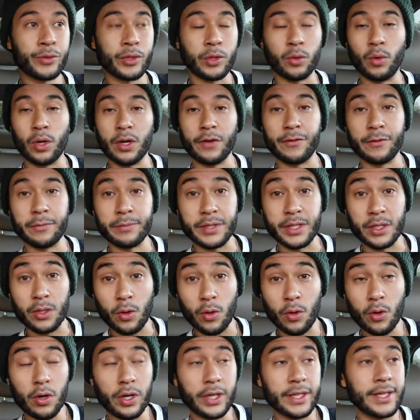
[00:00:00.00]
One of them's in
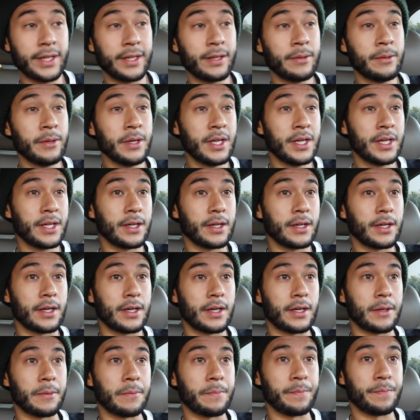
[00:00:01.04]
Oregon.
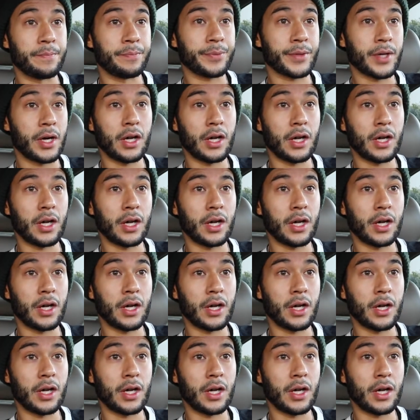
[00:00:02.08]
All